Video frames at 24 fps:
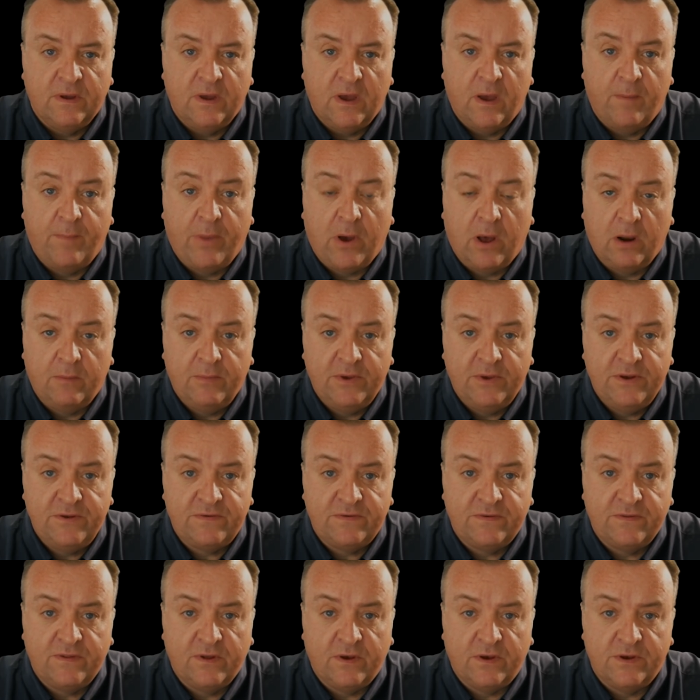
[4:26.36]
a
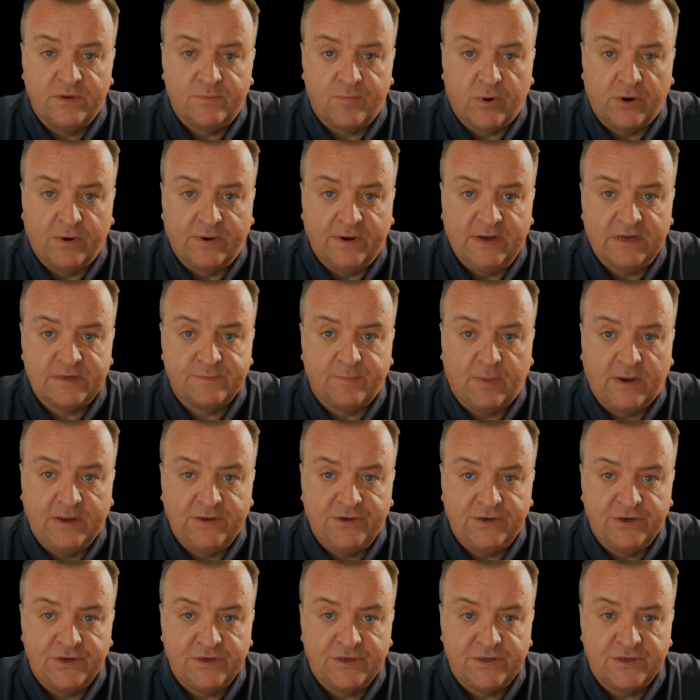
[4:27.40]
parliament that has broken its
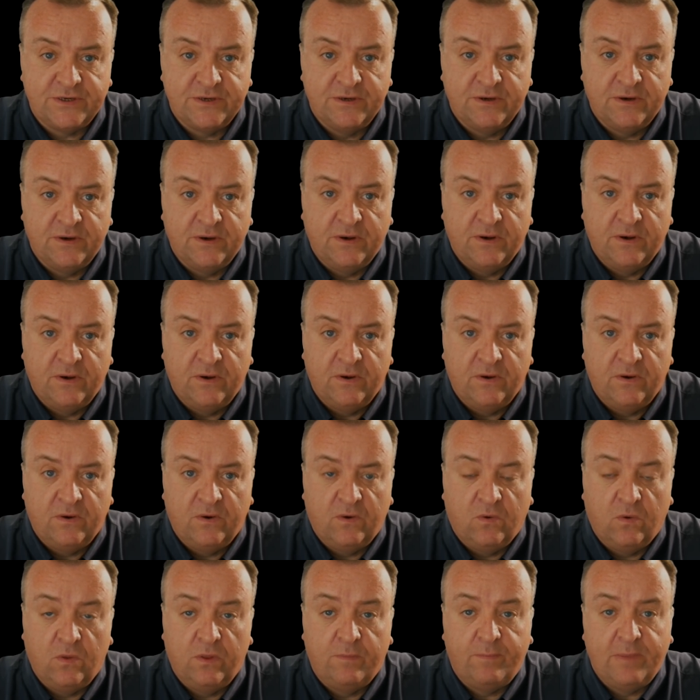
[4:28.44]
pledges,
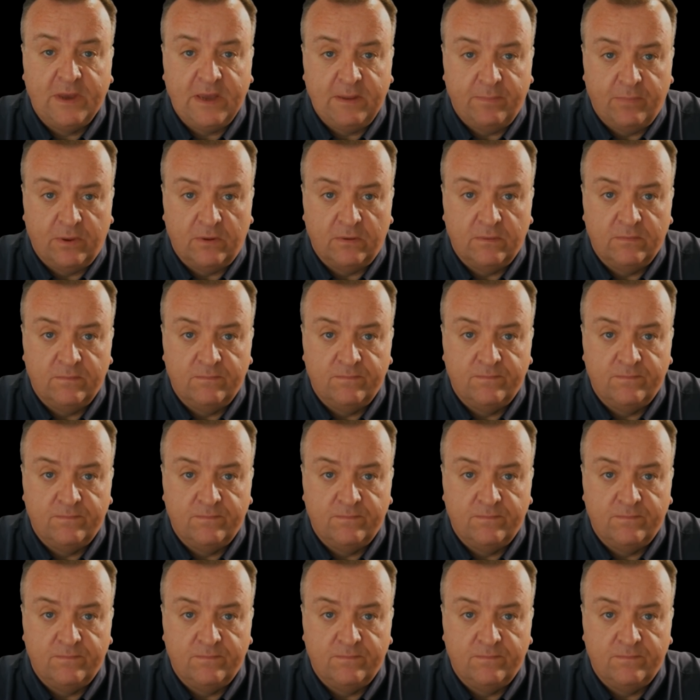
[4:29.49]
or the people.